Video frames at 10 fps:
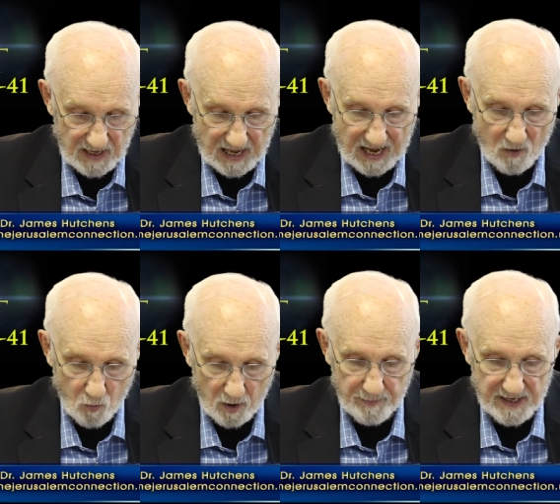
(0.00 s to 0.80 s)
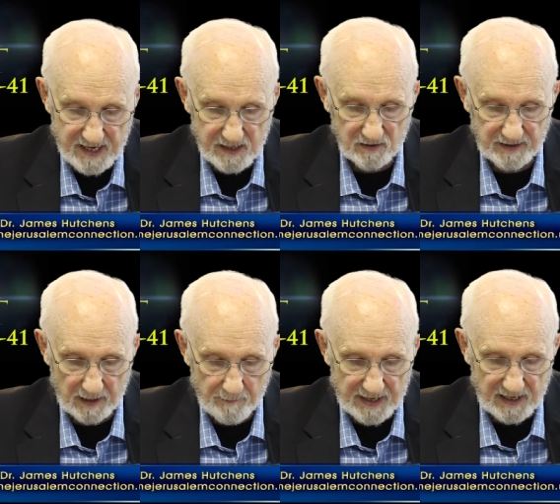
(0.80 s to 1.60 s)
I will be healed.
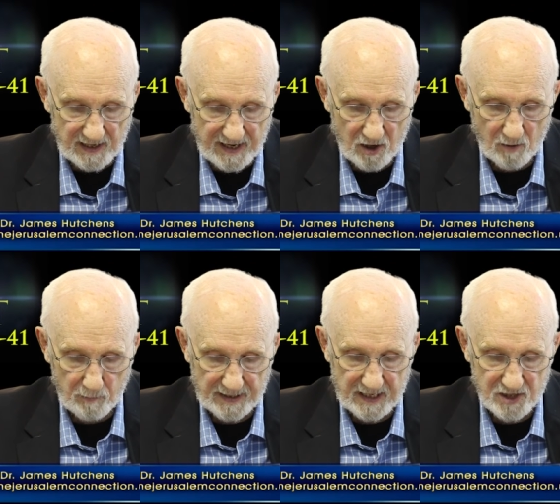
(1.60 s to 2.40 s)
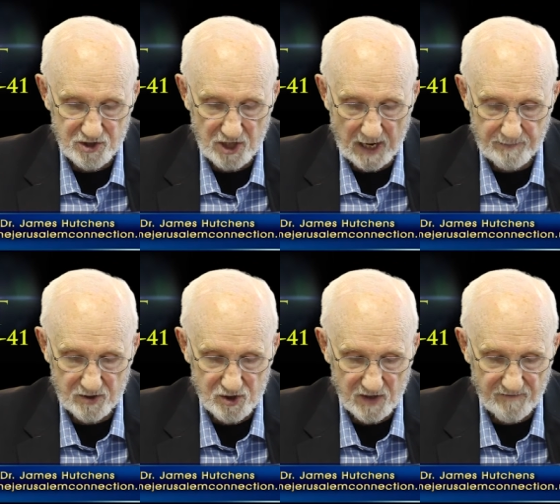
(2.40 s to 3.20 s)
And immediately her bleeding stopped
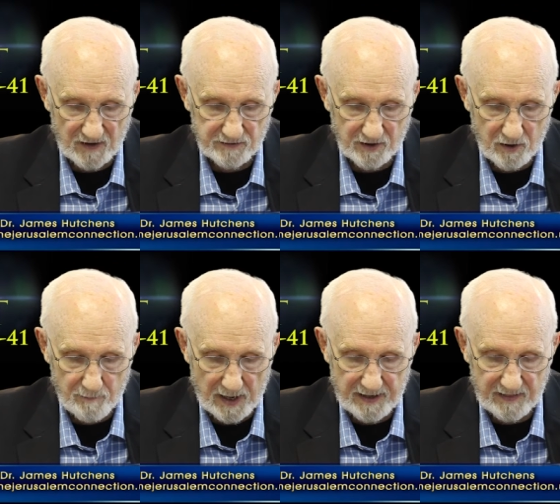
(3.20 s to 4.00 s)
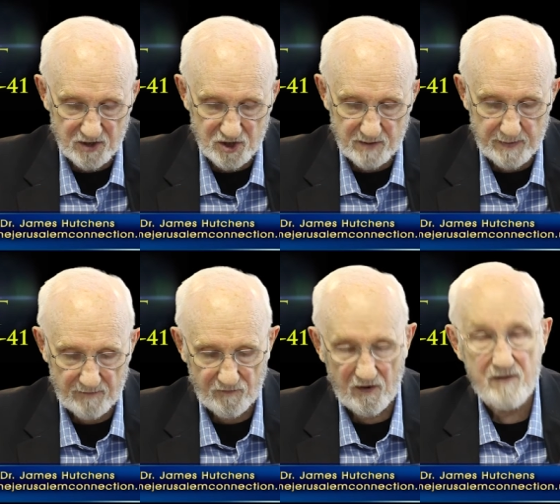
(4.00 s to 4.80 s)
and she felt in her body that she'd
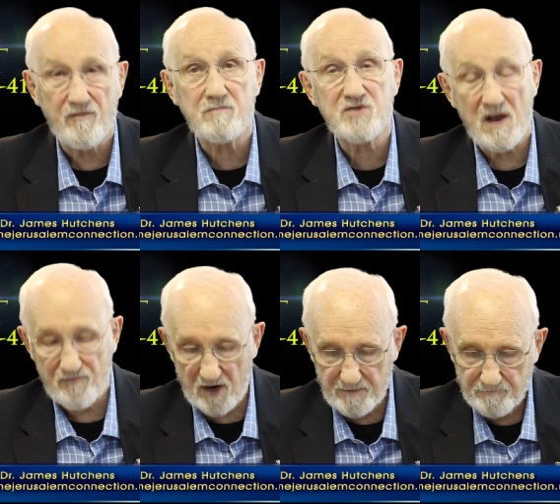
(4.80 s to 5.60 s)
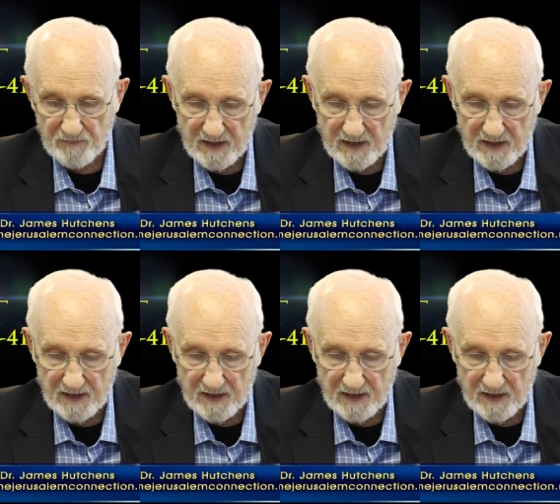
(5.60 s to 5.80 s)
been freed from suffering.